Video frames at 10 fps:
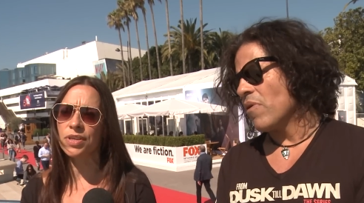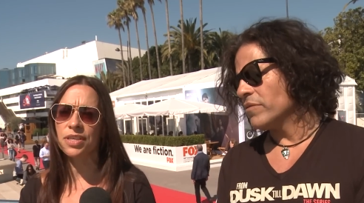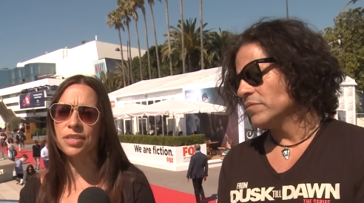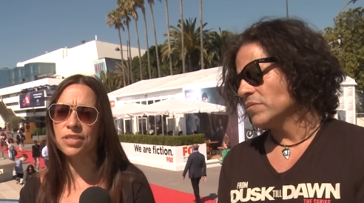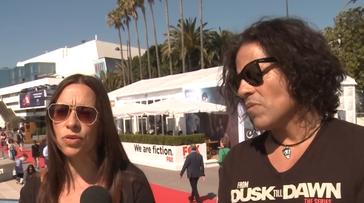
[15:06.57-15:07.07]
Speaker 1: and
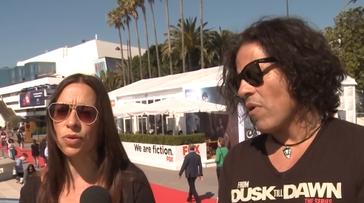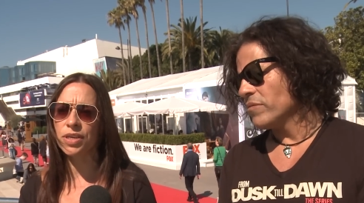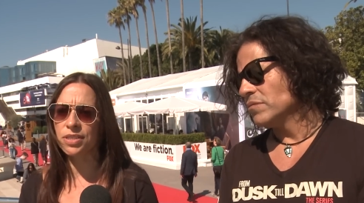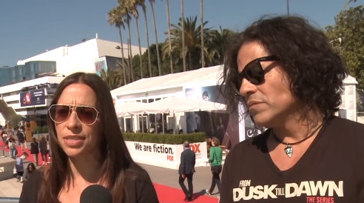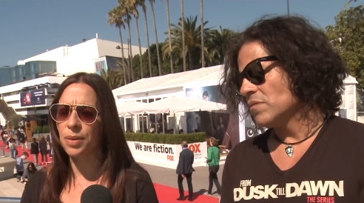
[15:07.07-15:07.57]
sure. it's
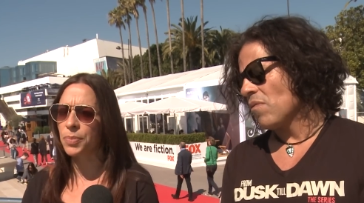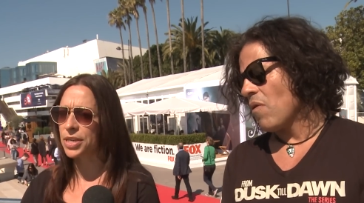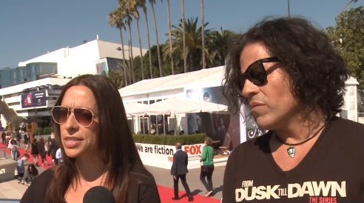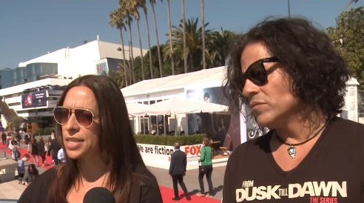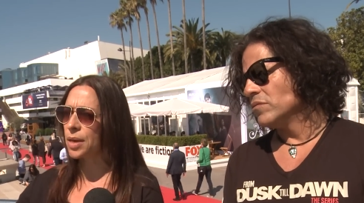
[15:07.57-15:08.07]
going step by
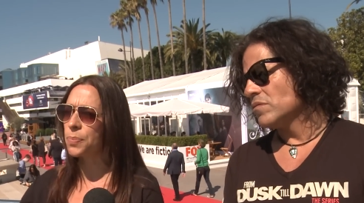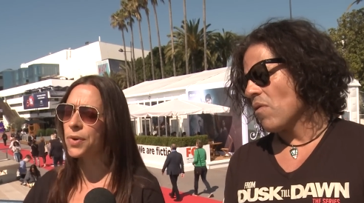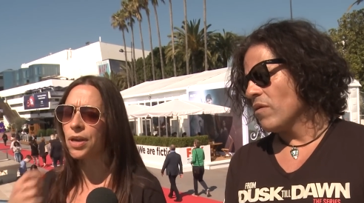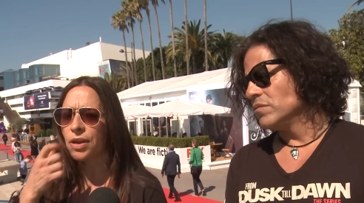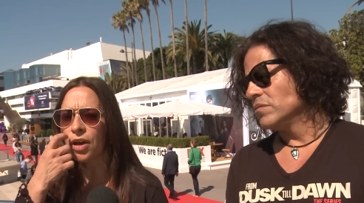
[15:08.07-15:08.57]
step.
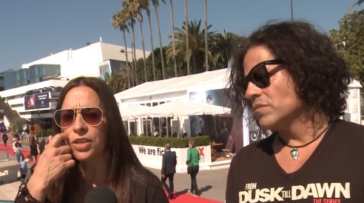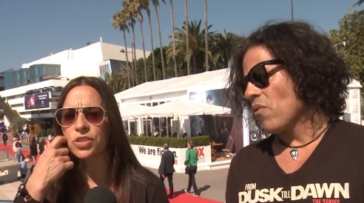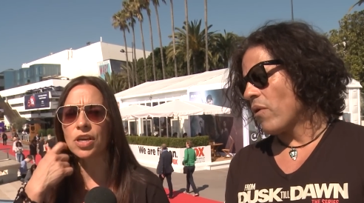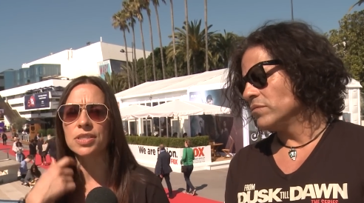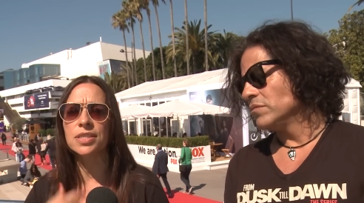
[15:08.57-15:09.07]
Uh, Hot
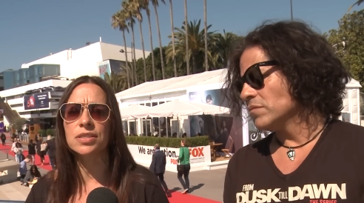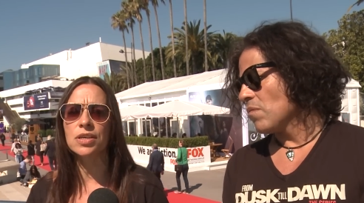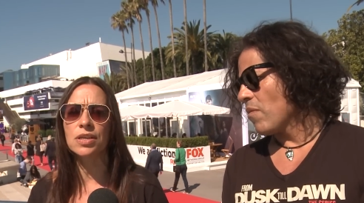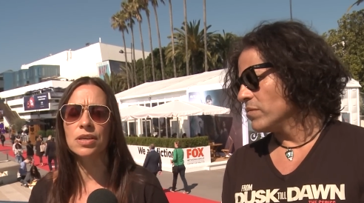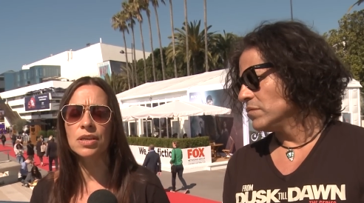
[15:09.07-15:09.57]
Docs is
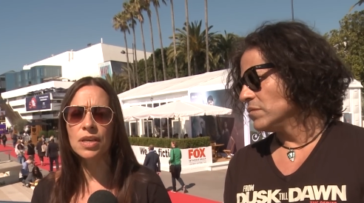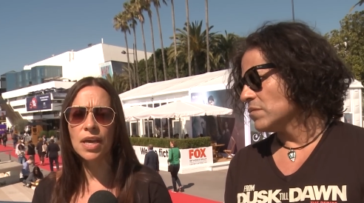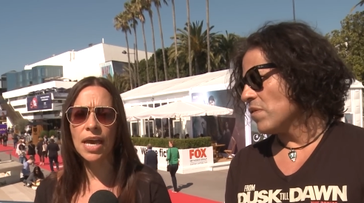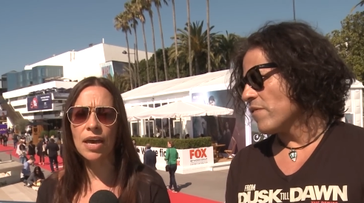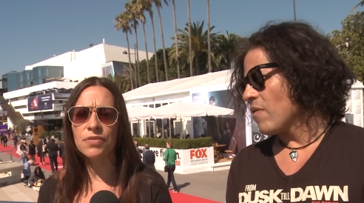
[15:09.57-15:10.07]
gonna
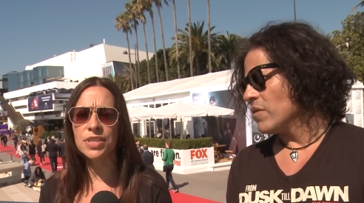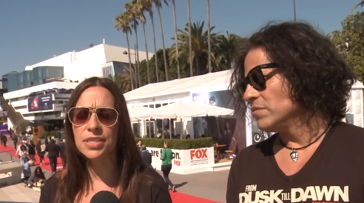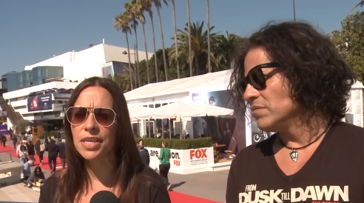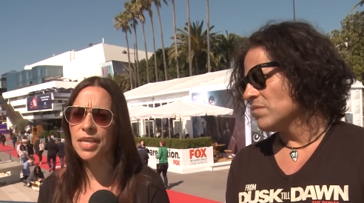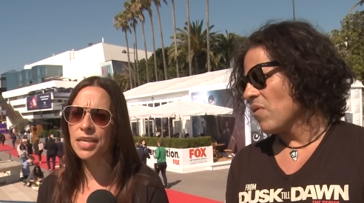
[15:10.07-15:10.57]
have its
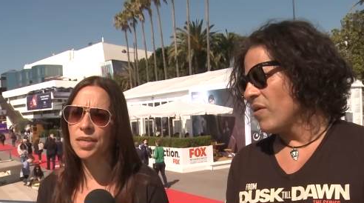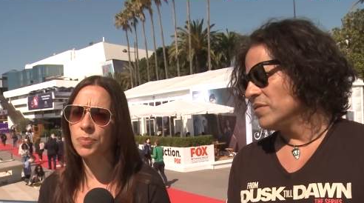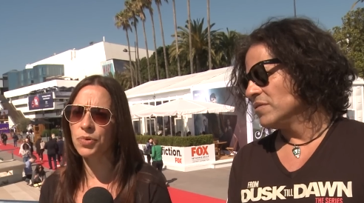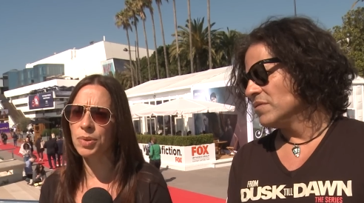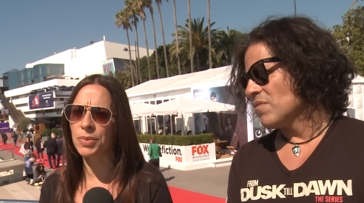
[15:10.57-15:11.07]
Canadian
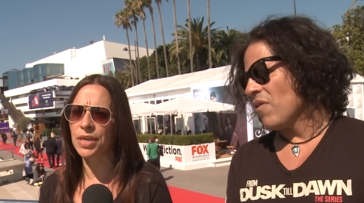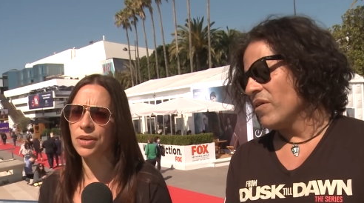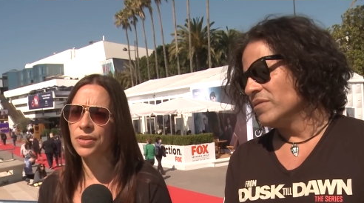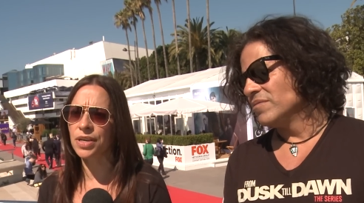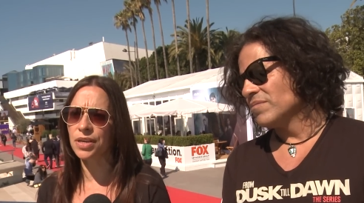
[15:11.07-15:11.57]

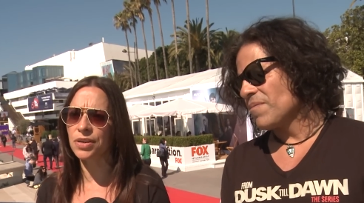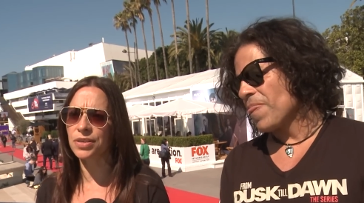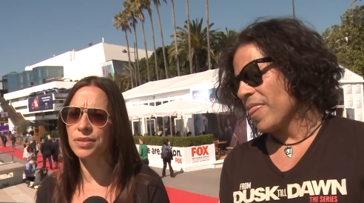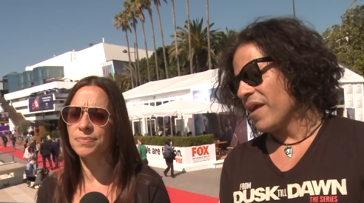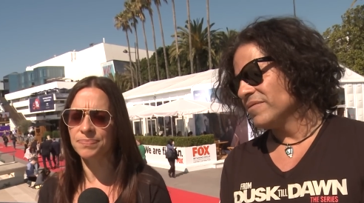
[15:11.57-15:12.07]
premiere there,
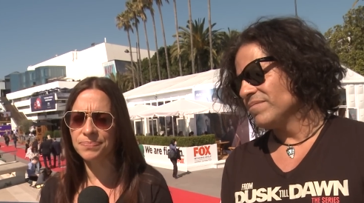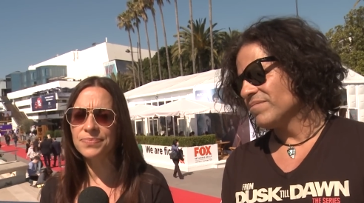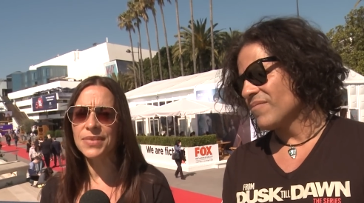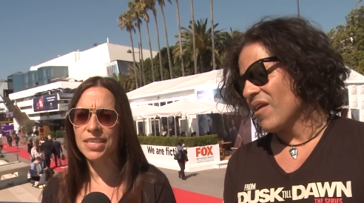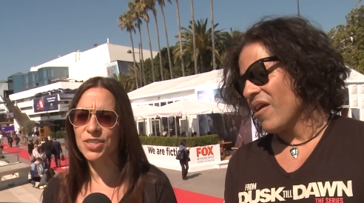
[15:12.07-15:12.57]
and.
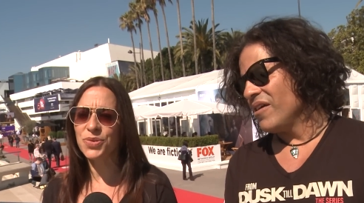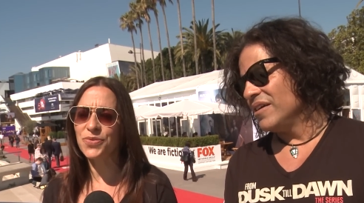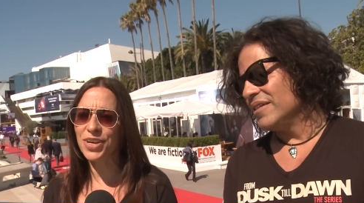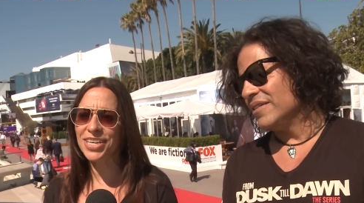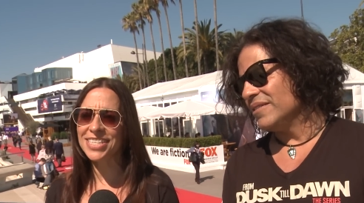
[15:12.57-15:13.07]
Speaker 2: Fantastic. So we're
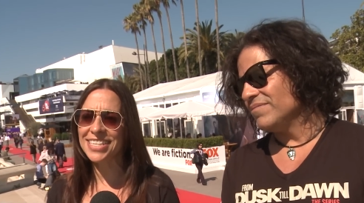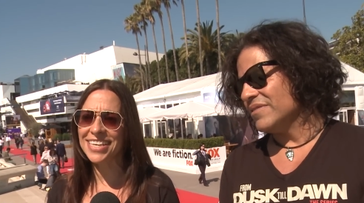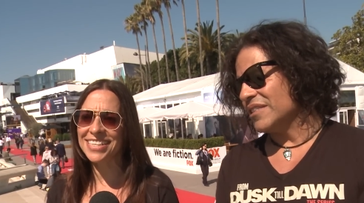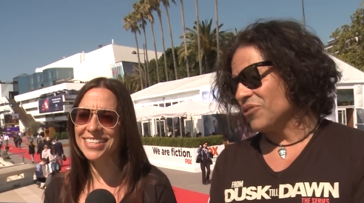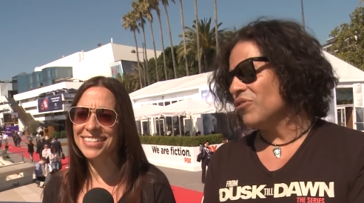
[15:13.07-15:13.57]
very
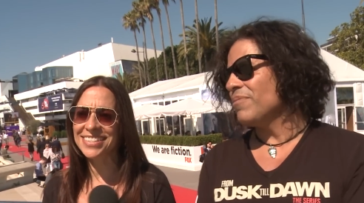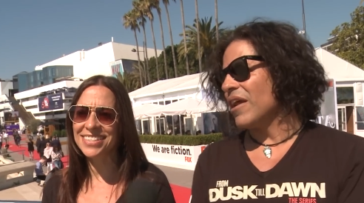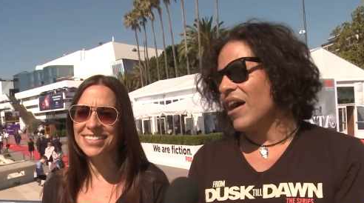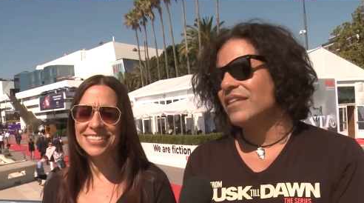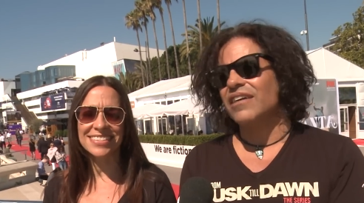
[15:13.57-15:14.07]
excited. It's cool about
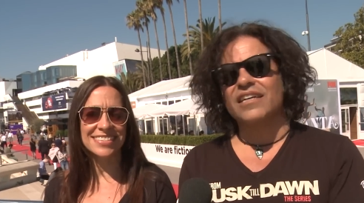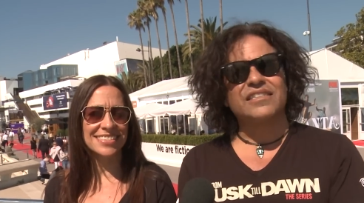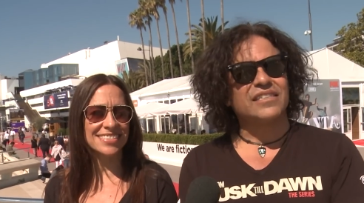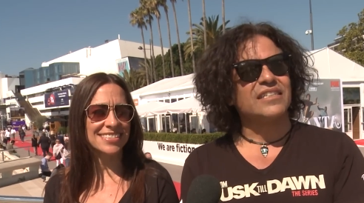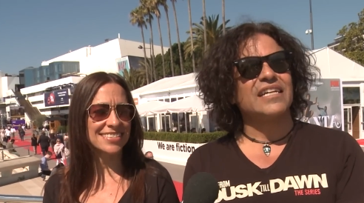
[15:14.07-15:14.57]
Hot Docs
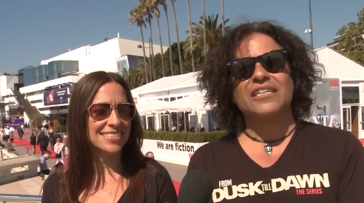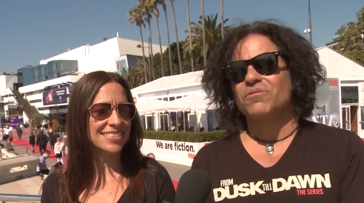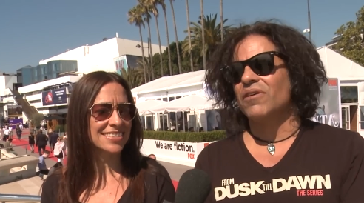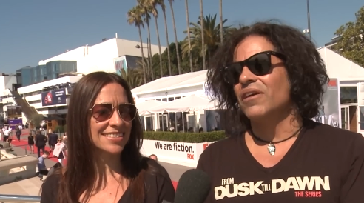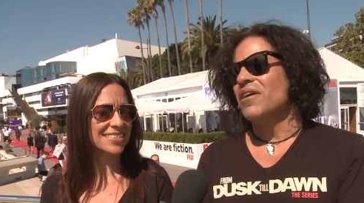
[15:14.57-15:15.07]
is because that's
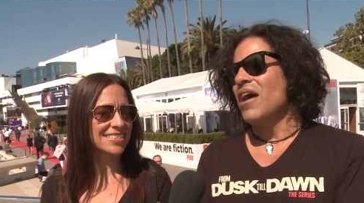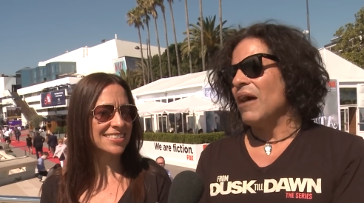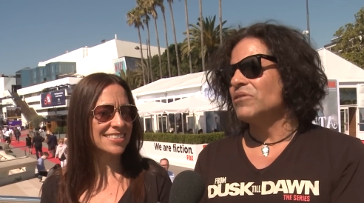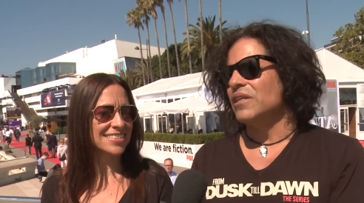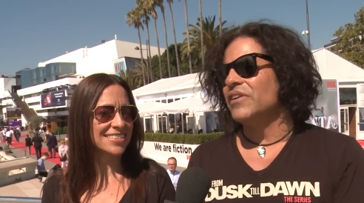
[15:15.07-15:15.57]
where I
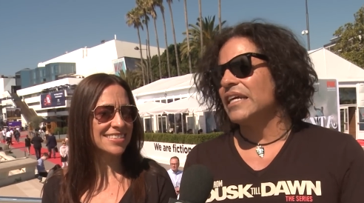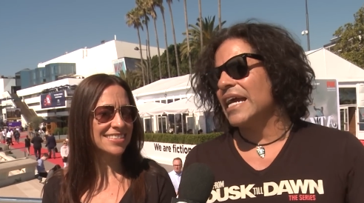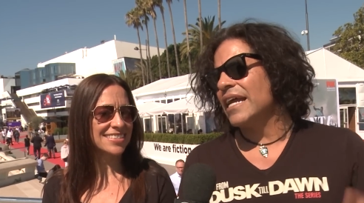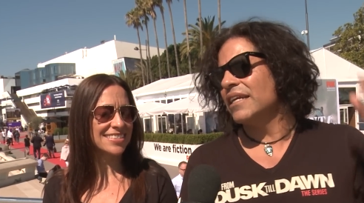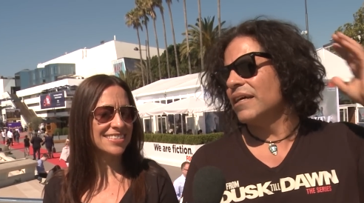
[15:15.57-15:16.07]
was living in
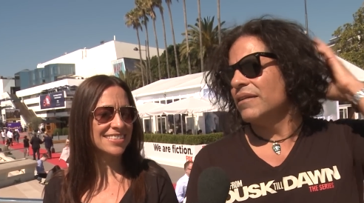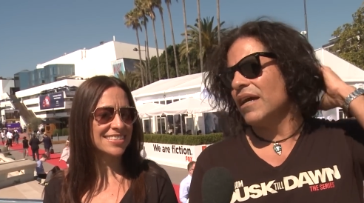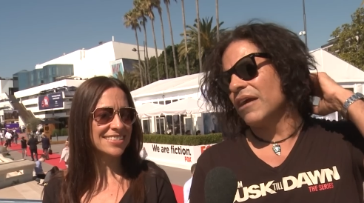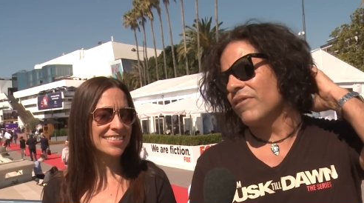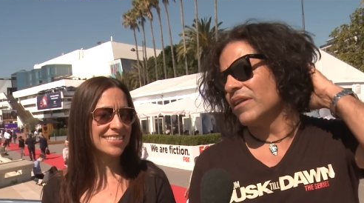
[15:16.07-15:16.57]
Canada at
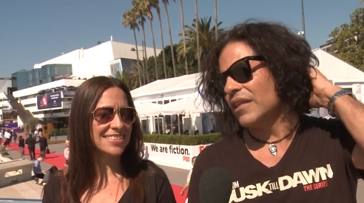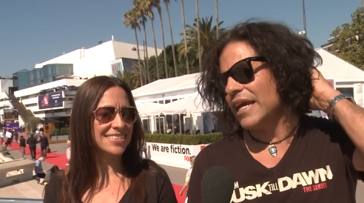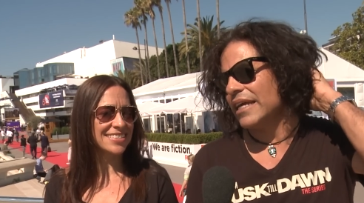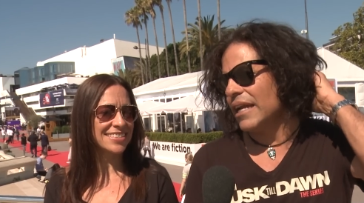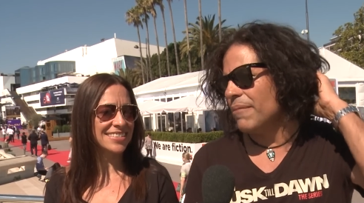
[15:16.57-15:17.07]

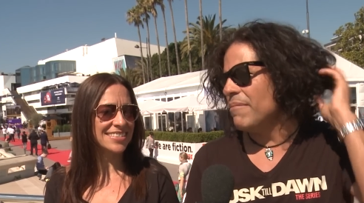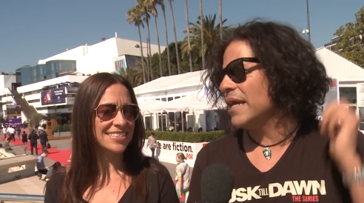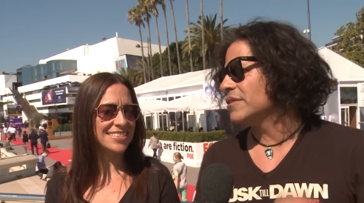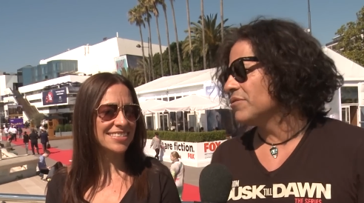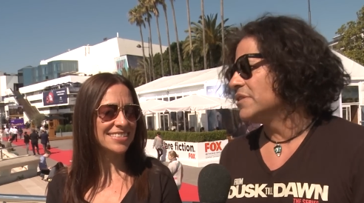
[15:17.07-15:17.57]
Niagara-on-the-Lake and I
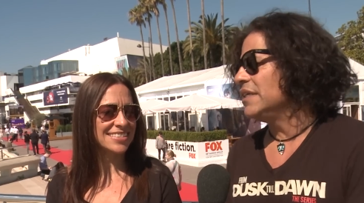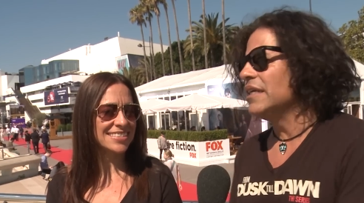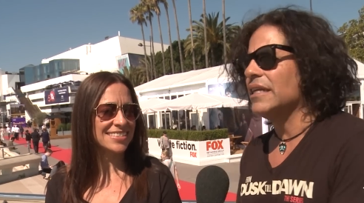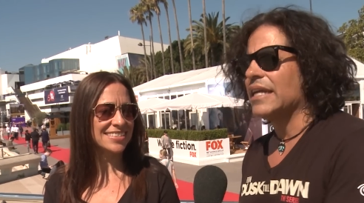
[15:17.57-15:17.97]
met Christina and